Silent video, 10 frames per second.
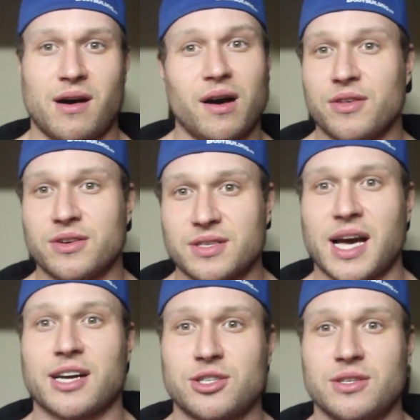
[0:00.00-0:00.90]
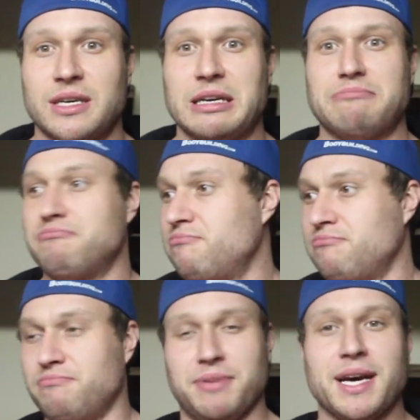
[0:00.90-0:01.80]
others actually
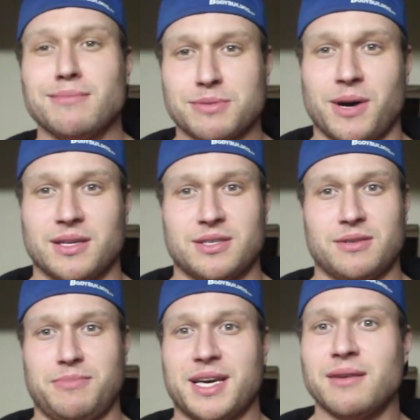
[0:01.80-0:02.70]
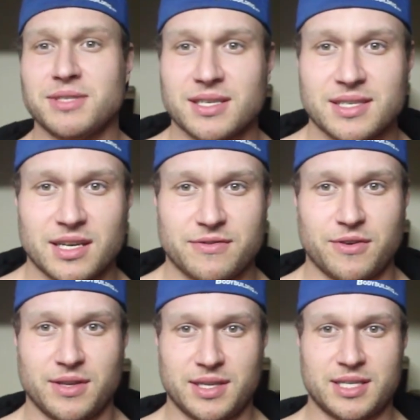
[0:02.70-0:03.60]
become sponsored, become
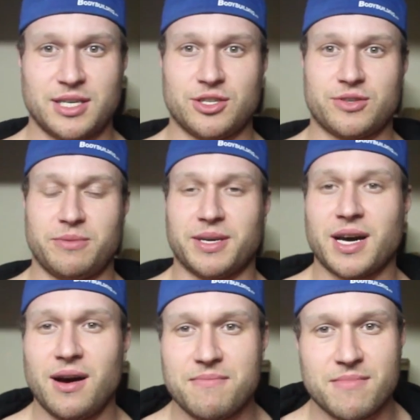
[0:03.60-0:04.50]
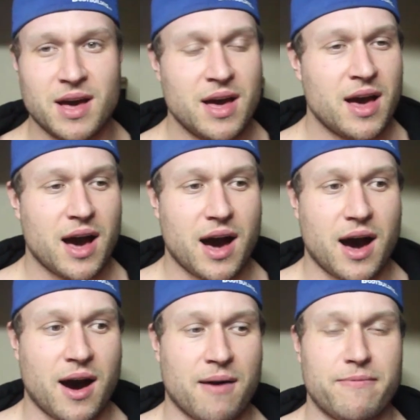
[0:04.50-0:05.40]
successful in this industry, become
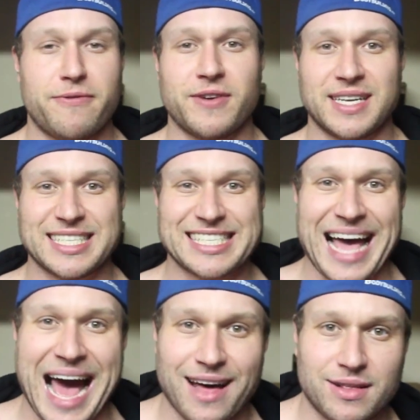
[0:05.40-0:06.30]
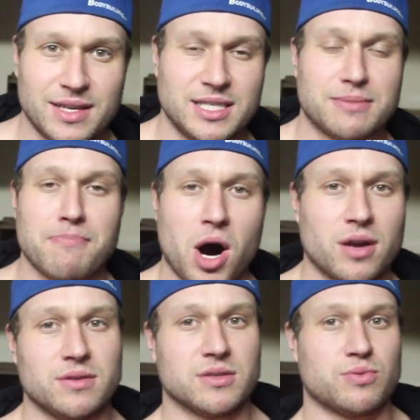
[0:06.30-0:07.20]
fitness athletes,
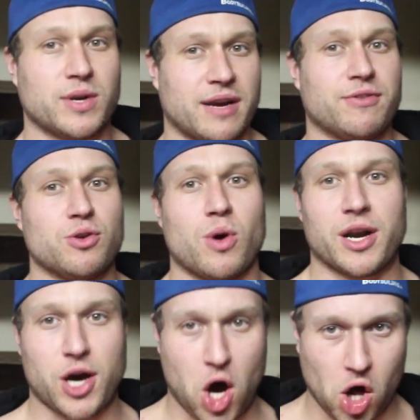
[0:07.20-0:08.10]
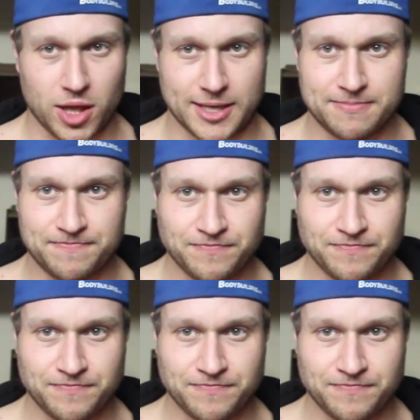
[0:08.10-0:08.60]
models, whatever you want to call it.